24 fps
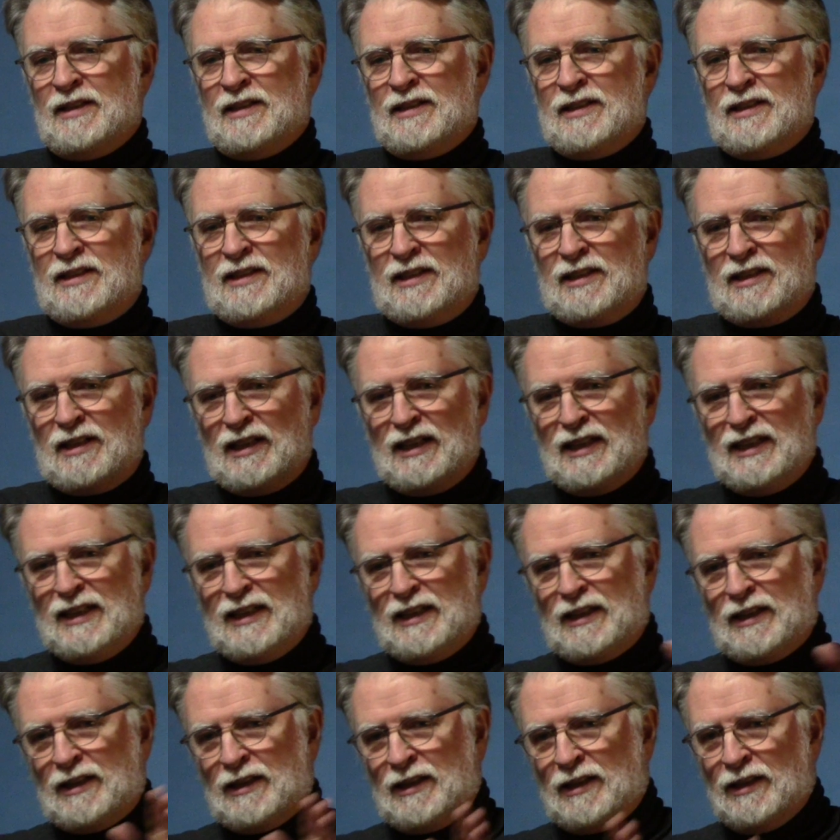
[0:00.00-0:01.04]

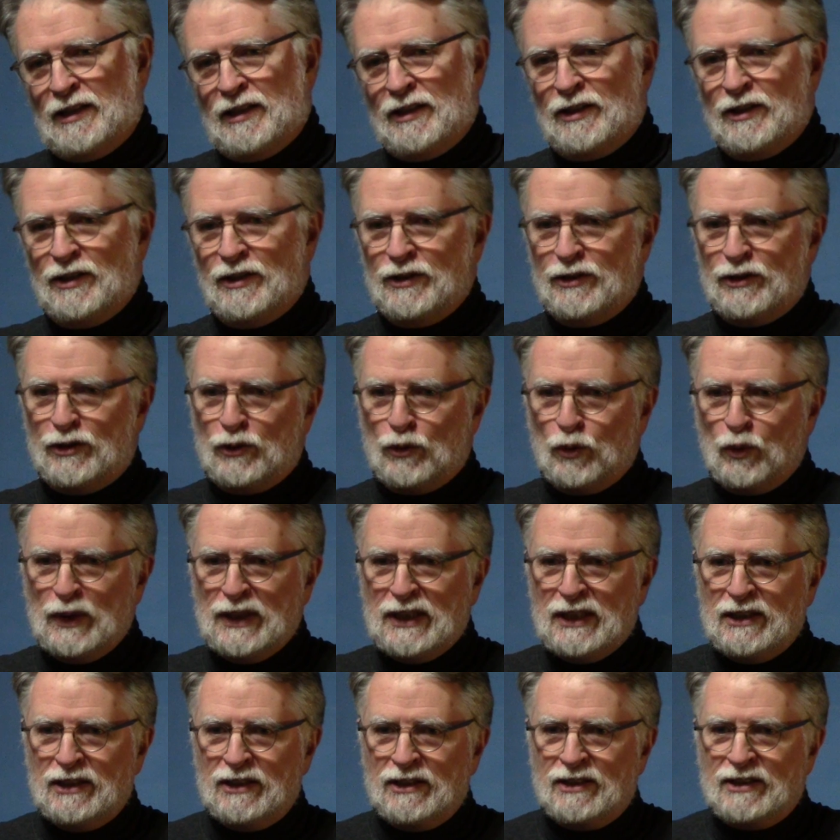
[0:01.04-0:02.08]
sleek,
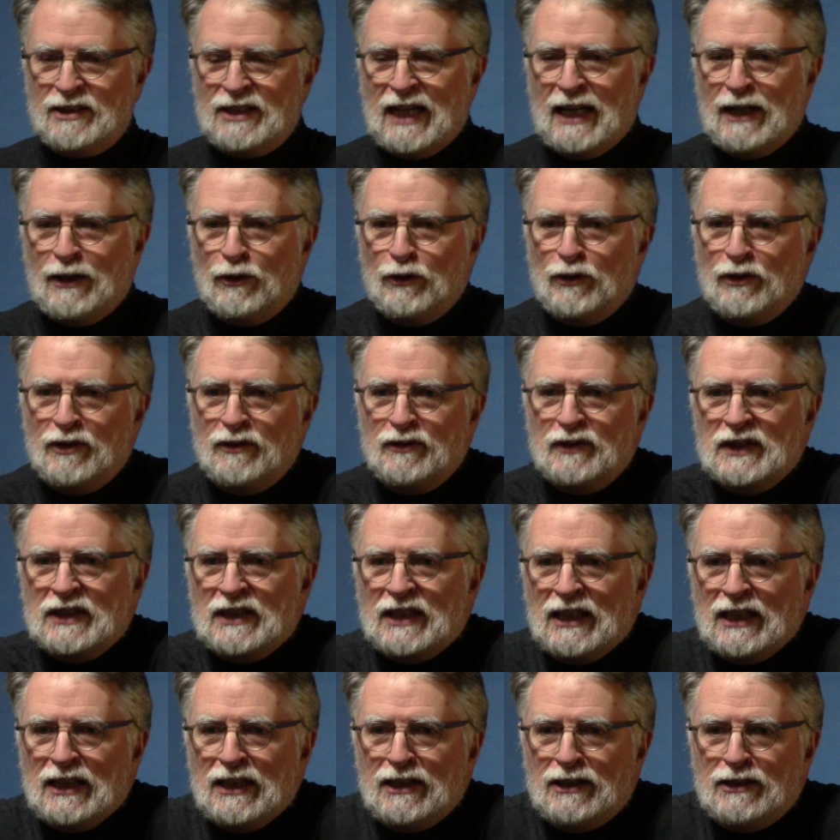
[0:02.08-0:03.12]
sweet sound of
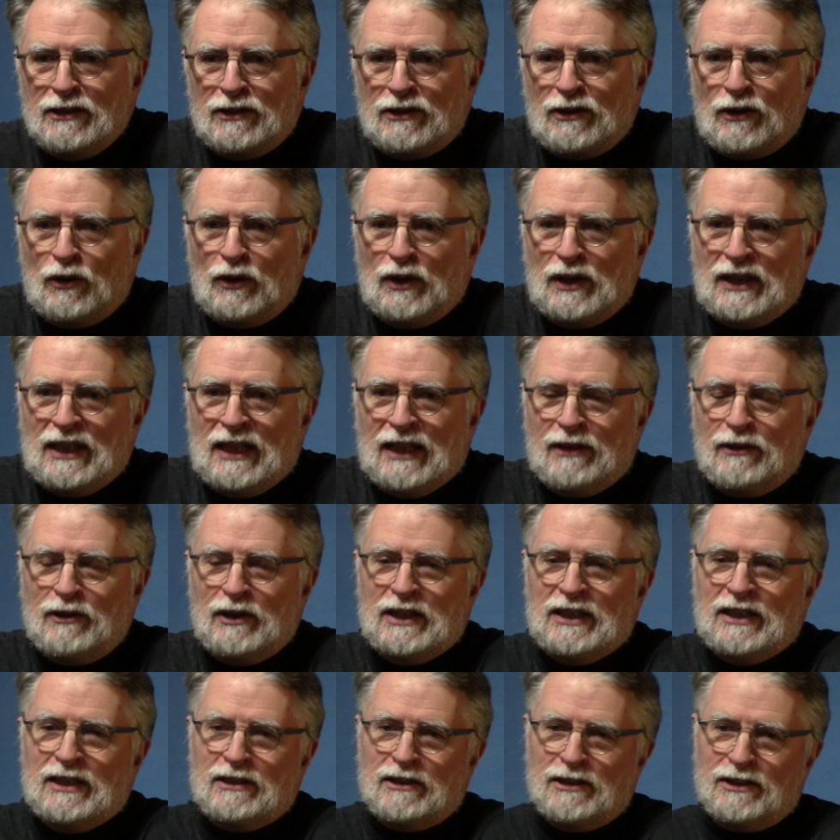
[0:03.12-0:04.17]
skis going down a
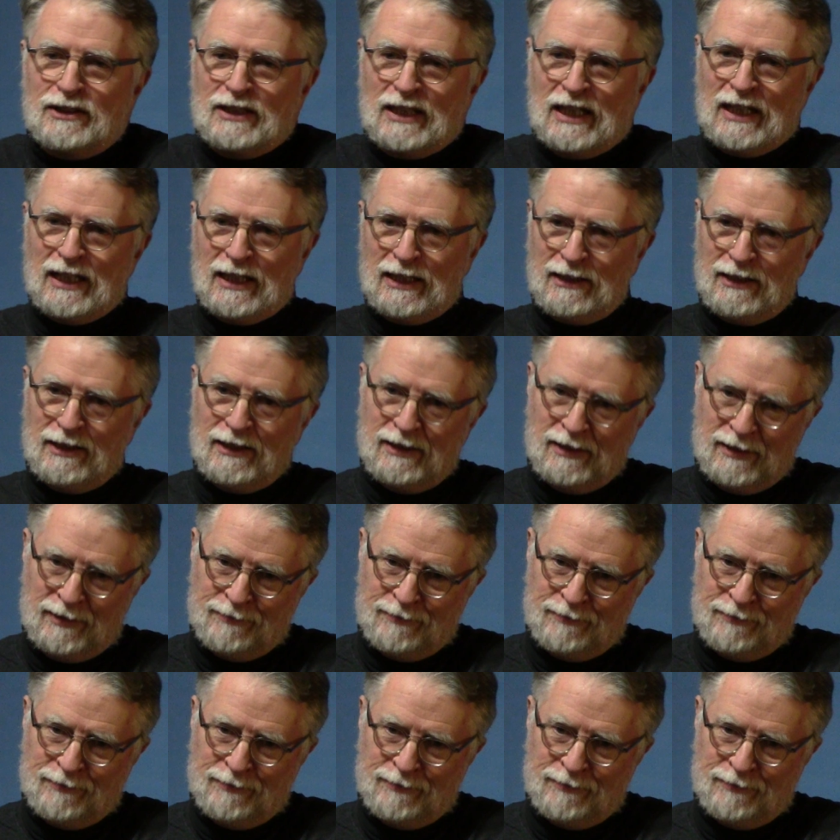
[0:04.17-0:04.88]
hillside